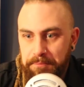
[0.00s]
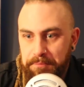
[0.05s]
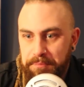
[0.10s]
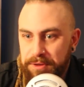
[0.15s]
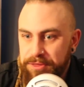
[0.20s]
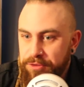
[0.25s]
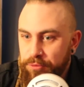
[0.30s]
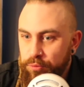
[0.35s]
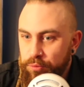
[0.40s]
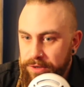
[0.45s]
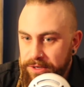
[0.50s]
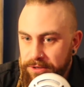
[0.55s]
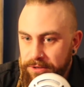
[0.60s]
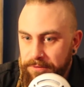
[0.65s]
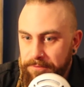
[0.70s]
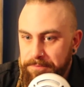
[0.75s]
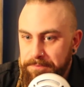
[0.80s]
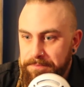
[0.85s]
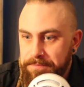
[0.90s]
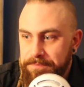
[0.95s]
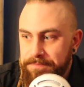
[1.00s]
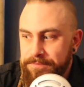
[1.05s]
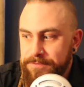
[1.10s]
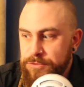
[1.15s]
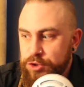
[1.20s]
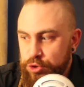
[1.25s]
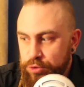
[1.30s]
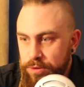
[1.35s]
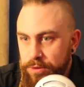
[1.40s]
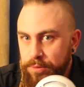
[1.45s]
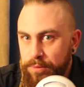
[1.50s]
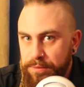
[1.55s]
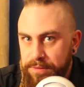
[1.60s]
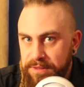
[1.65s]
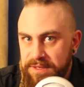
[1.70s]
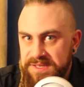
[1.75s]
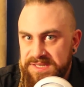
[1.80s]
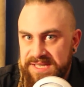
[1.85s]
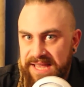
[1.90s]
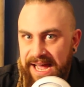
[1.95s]
But the real truth
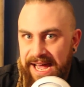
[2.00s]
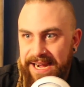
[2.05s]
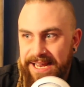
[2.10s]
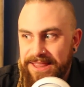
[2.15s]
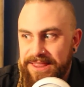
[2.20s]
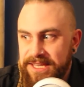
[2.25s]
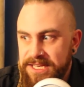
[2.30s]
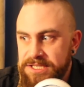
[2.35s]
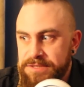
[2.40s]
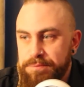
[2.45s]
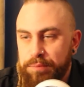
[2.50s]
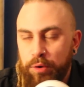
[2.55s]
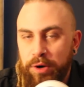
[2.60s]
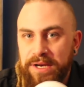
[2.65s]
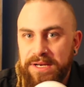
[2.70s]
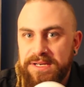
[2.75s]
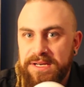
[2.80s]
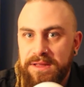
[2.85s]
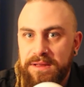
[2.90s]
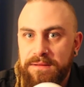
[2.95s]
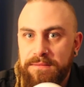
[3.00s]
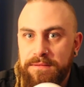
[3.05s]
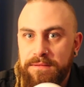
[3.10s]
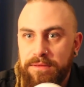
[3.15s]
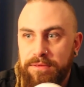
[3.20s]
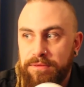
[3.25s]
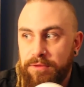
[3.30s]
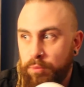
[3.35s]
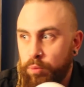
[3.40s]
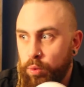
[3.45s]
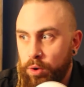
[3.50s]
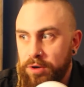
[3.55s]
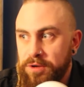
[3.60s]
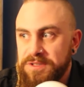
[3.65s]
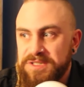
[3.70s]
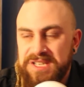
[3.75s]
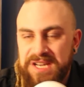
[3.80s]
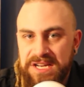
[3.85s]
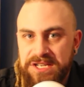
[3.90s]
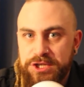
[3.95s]
is that at this point in the
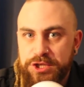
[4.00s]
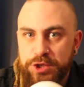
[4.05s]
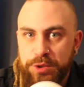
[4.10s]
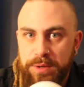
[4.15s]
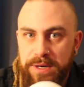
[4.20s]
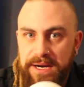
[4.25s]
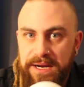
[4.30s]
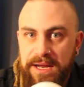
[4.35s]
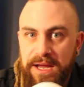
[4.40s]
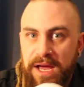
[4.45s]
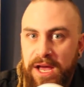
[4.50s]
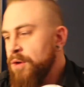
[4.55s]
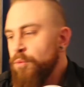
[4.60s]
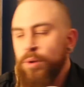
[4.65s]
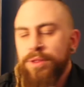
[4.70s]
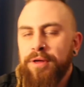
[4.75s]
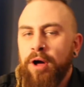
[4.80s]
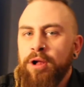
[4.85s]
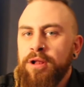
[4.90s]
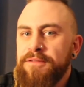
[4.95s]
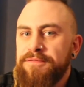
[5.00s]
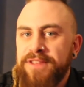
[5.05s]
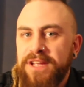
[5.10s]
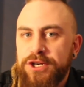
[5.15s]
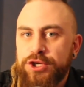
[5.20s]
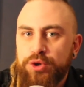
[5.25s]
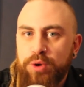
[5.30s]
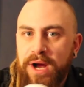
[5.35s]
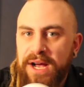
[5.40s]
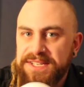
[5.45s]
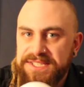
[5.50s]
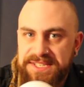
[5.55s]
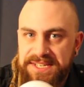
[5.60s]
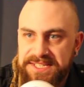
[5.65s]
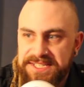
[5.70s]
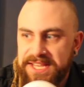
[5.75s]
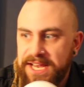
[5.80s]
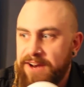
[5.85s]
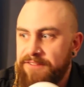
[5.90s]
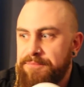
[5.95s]
world's history, with all of the
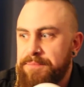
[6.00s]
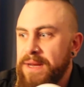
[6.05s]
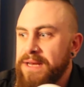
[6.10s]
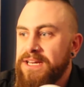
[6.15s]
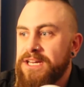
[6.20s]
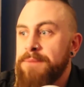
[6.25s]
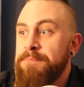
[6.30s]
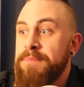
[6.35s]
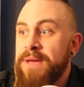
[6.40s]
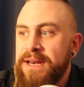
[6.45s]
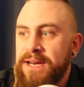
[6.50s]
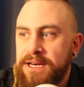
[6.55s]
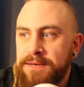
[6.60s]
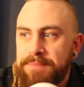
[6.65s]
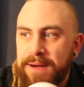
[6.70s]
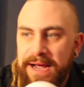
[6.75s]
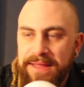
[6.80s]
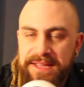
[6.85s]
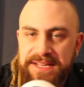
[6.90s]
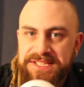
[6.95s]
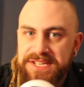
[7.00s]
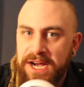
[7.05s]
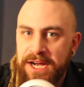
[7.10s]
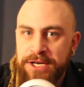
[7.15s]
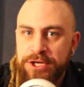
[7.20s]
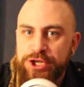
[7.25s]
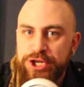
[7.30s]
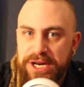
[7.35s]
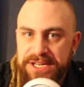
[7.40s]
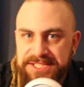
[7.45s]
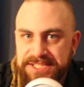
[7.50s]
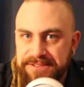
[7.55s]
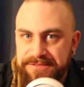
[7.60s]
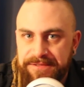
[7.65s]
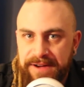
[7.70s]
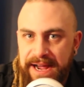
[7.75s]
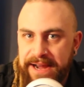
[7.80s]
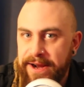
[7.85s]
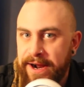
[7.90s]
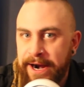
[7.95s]
atrocities that have been committed by these
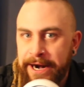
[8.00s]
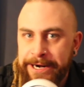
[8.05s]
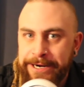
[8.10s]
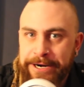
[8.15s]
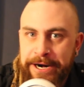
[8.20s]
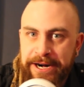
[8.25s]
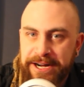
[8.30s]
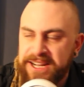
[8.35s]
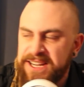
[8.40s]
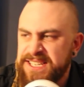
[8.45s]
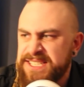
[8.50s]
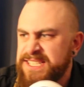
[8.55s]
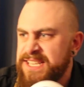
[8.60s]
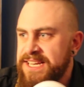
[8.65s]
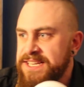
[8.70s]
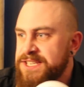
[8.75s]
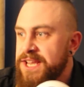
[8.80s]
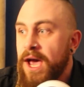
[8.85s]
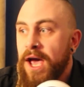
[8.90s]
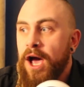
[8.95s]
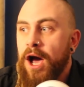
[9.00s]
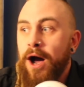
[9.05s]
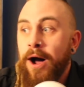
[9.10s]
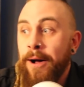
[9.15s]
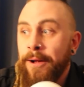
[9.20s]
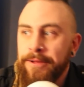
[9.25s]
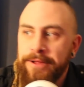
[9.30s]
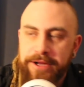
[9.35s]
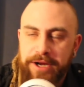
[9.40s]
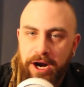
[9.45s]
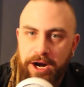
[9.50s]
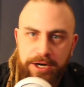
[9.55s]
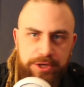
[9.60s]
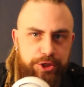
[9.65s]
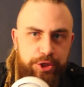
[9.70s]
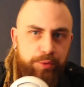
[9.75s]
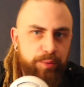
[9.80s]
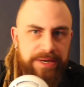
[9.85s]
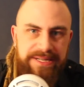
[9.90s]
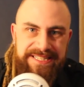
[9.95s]
unjustified hierarchies, these
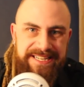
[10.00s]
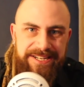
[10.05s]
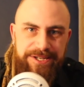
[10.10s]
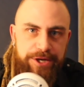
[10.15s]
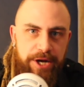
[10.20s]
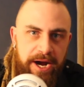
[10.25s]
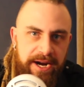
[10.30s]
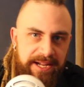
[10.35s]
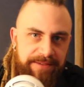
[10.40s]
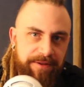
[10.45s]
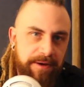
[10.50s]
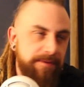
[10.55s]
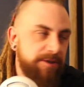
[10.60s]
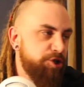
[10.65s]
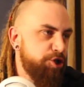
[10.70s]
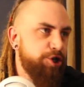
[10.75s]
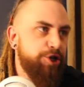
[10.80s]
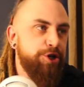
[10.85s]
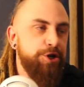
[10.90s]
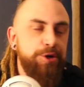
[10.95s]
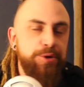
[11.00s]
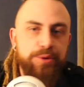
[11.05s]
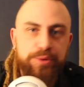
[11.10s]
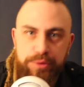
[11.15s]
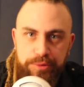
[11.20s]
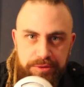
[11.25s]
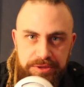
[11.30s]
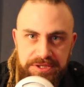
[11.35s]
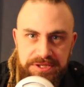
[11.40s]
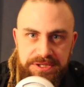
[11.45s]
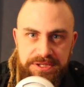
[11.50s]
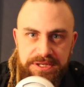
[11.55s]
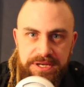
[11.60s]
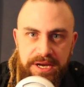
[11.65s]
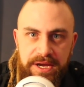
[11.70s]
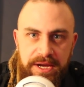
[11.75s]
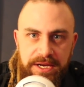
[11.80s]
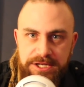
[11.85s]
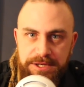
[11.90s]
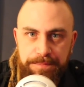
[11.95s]
oligarchs who we did not even choose
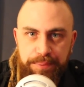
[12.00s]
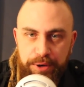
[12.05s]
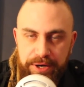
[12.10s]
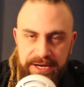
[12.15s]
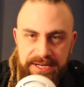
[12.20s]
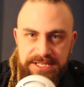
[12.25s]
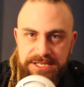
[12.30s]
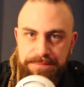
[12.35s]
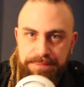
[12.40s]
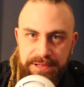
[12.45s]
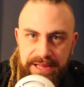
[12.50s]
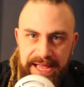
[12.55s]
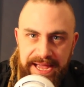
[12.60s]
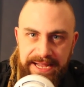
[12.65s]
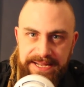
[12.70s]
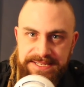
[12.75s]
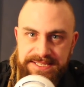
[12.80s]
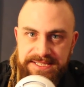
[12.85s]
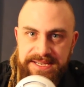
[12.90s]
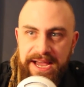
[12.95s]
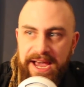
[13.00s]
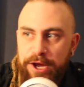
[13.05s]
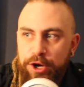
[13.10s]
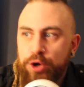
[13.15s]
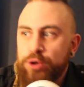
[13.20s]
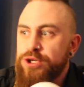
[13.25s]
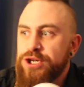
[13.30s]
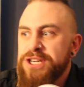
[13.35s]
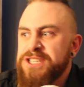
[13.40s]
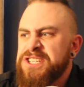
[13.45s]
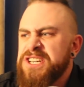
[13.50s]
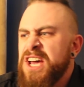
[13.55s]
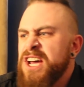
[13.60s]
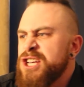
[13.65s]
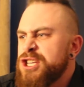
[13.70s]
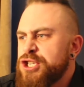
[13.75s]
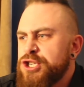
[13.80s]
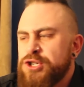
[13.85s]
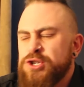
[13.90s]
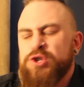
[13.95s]
to put into place, who just
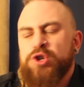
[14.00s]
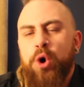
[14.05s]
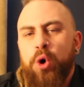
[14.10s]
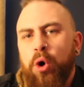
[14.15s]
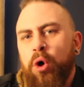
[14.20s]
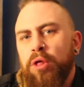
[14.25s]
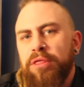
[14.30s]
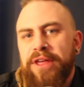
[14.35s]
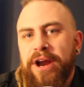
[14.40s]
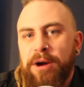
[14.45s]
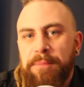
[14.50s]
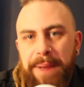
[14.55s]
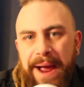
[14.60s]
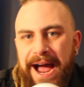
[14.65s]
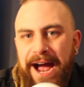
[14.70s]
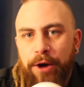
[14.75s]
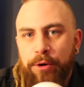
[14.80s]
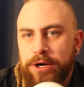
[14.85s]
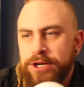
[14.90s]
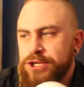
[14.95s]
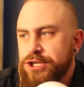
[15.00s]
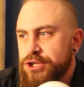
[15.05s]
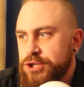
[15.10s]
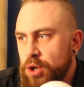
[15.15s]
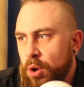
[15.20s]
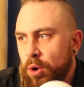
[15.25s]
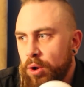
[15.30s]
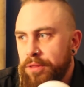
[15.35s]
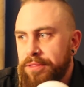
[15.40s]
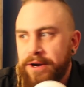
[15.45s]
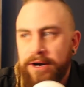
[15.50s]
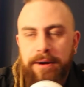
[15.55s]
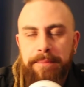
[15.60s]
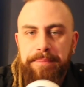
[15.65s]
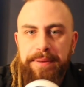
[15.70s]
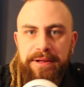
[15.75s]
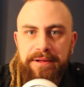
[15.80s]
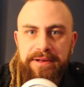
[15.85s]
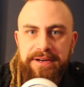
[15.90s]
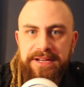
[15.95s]
stole their power, stole their
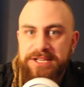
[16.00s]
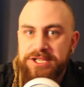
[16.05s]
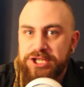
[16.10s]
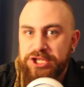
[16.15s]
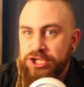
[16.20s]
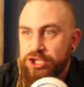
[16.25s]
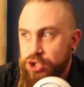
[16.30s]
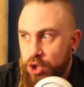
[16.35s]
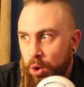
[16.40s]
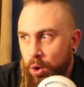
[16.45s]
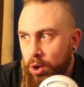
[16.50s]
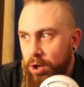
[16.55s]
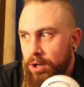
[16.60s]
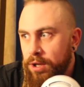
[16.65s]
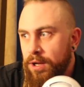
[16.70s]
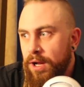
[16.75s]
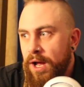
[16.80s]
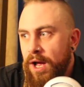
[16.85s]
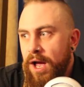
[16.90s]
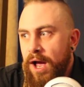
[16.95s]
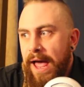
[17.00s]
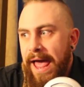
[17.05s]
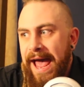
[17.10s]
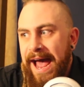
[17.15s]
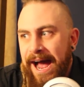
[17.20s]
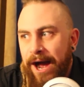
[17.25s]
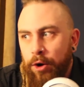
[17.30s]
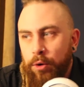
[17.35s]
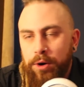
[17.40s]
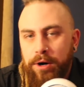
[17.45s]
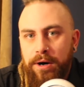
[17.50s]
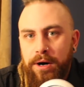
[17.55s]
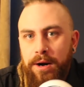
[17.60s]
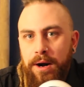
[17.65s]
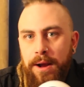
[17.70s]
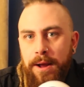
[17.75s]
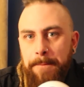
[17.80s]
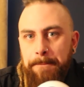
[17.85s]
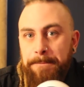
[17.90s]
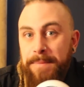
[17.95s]
ability, stole
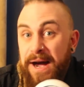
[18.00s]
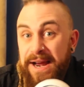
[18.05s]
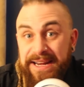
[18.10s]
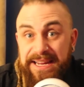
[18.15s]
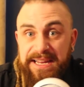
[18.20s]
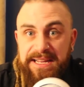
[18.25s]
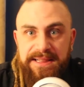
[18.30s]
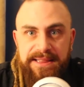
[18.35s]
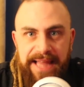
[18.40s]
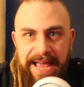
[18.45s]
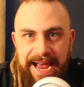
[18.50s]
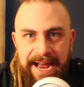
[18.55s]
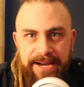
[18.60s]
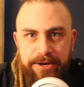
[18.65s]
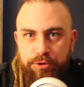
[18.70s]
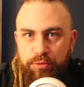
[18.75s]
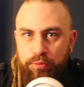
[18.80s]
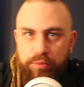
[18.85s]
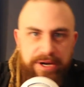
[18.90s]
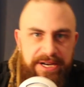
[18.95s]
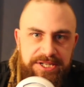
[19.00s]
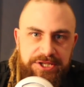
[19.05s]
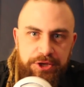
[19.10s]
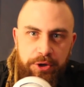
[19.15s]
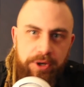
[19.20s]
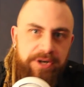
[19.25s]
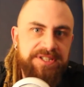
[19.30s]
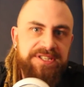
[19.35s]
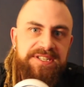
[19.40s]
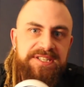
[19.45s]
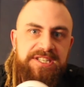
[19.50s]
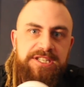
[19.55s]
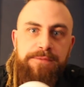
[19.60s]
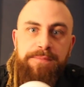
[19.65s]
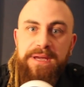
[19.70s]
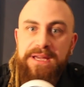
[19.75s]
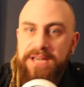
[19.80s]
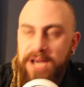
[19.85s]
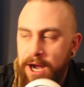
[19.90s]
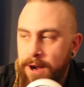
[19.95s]
our money, land, and resources to
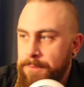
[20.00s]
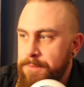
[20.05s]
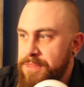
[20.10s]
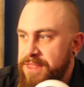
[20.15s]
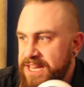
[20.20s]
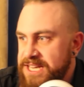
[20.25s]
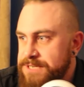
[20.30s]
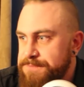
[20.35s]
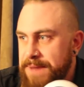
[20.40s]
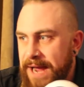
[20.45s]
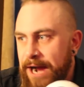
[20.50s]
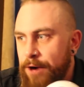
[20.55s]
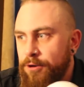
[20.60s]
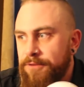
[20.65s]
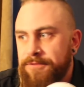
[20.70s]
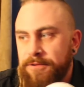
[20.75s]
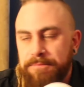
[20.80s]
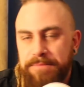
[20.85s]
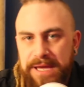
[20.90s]
become these powerful